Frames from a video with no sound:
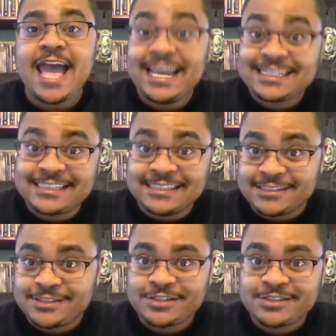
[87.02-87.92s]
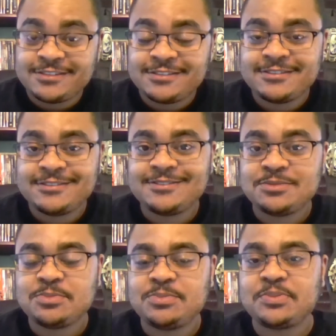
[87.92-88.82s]
X's.
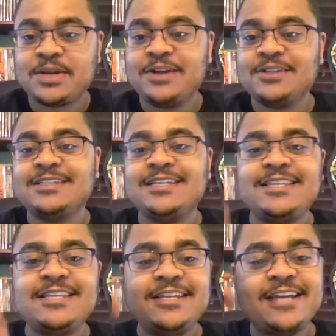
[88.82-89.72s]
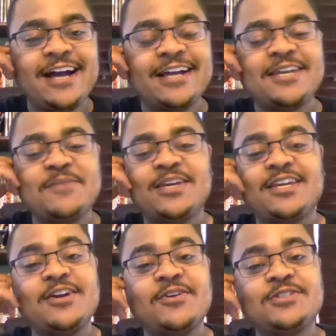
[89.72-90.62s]
Apparently, the gimmick
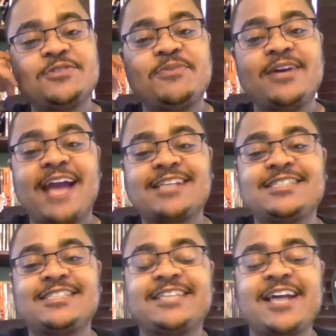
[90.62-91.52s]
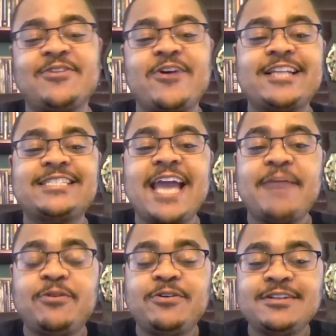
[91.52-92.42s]
here is you put X's together at a
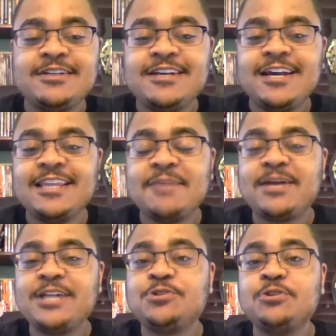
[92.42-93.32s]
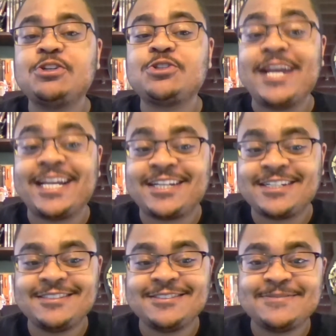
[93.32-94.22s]
table, and they play Truth or Drink,
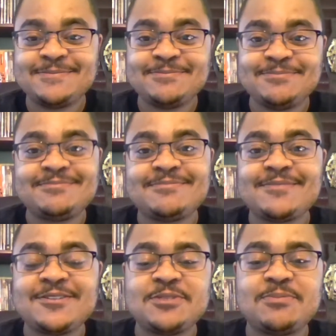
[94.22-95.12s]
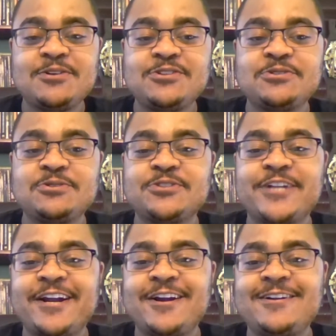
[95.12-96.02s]
as opposed to Truth or
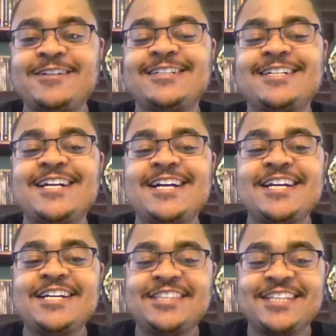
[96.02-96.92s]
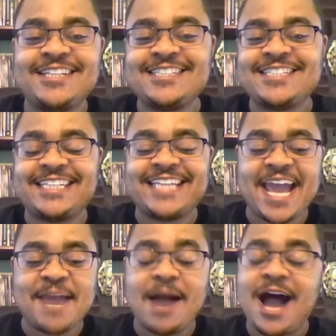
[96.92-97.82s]
Dare. This is a
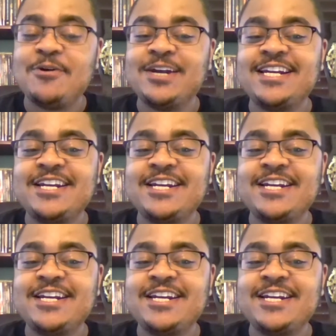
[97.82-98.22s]
game I